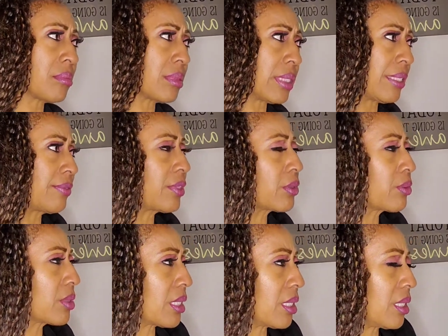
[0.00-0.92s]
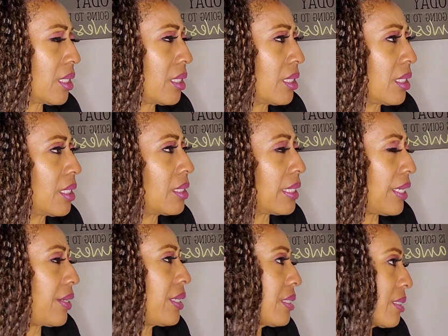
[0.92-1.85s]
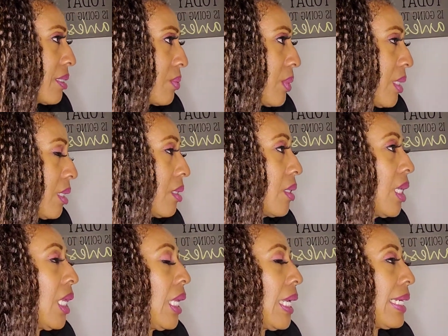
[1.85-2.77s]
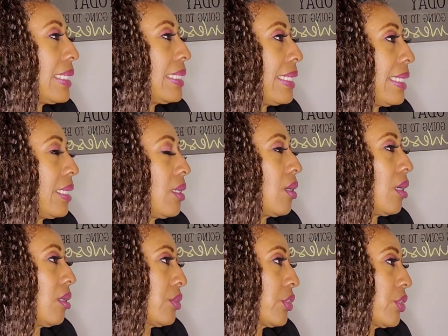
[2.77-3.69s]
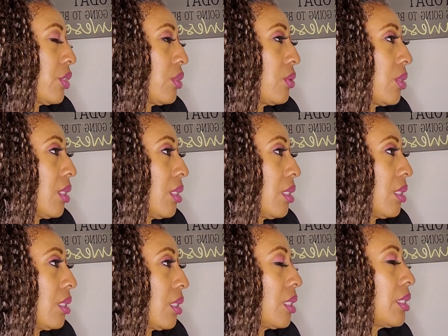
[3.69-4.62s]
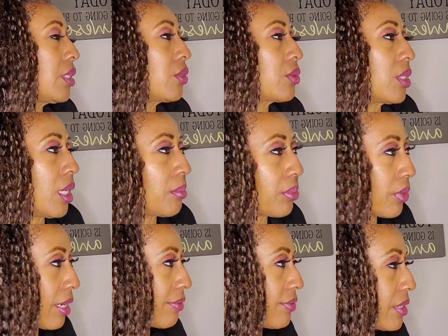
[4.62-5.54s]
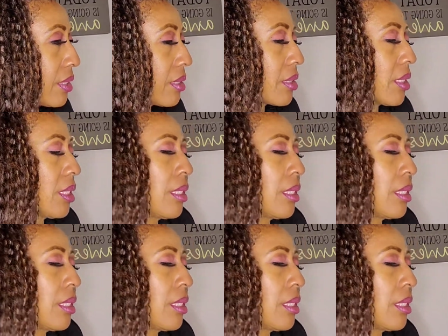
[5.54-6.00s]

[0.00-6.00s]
love those areas as well. And now also, nonprofits.